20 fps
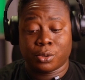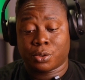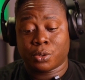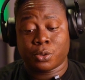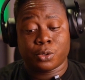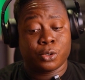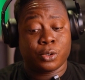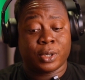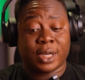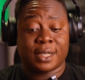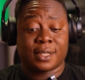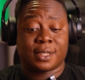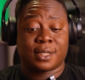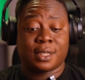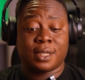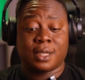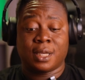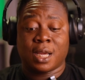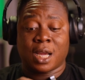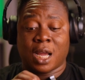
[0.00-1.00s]
So you can
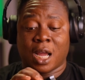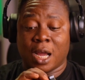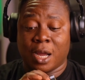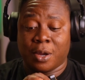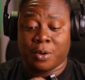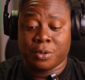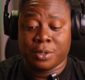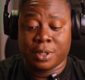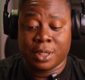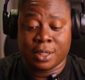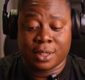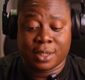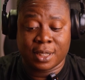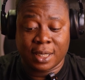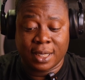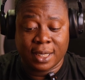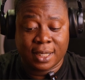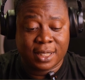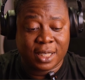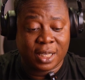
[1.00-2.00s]
see how it
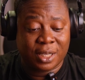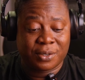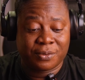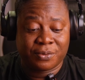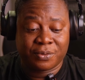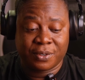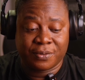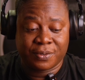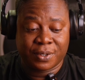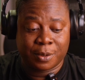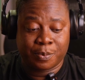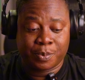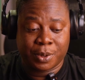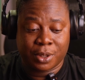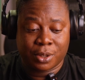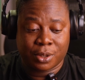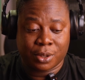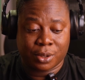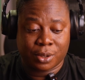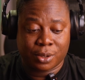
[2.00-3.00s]
selected 50
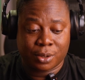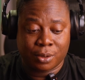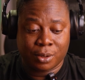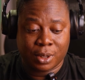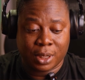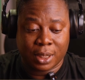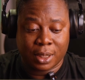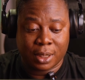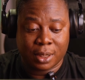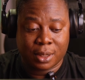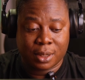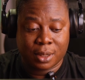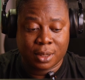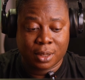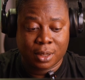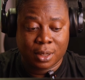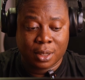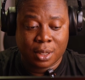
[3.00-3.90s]
pictures. Look at it.